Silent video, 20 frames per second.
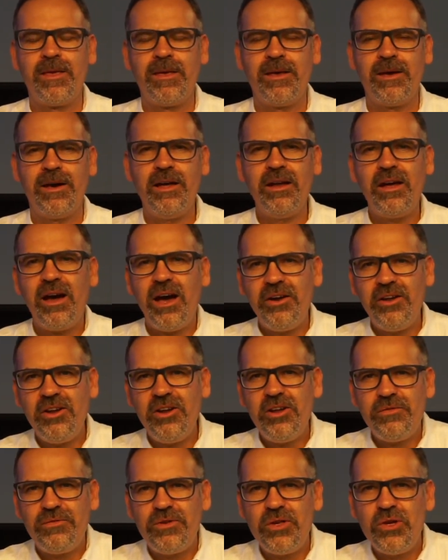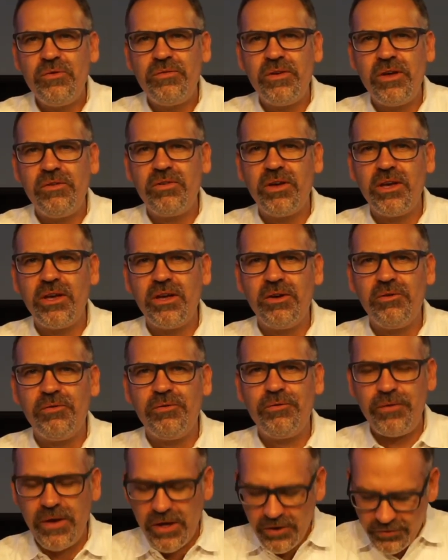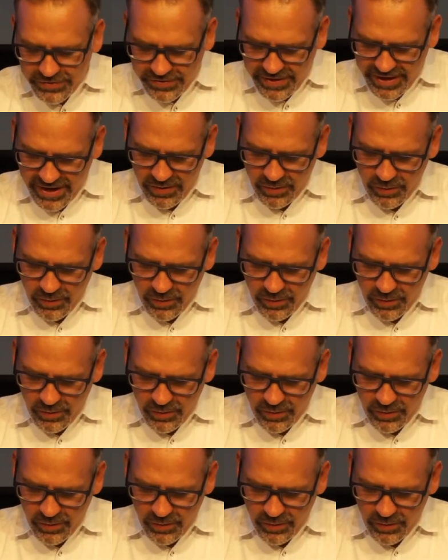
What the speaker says: I don't know if you've ever felt that